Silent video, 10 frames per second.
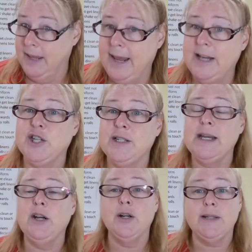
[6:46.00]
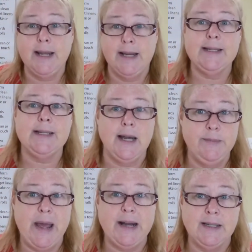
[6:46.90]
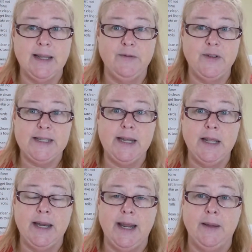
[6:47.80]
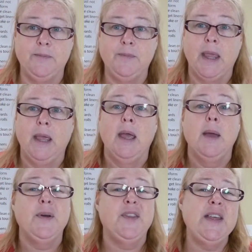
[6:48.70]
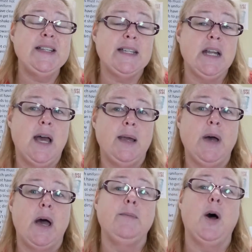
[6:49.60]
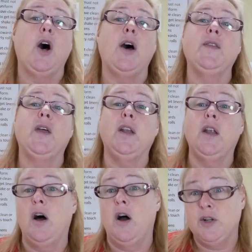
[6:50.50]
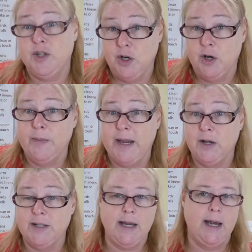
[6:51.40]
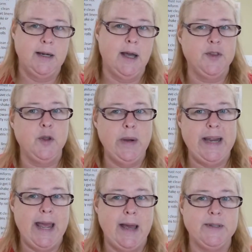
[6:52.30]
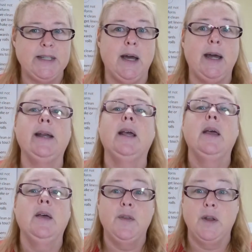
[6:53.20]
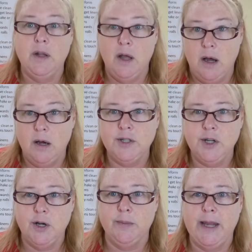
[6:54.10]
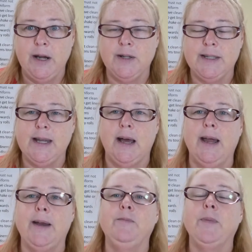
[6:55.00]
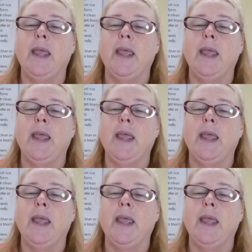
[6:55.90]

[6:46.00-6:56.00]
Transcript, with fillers: agency nurse, I get assigned back to that facility. But this time I'm on the long-term care side, not the rehab side, the long-term care side.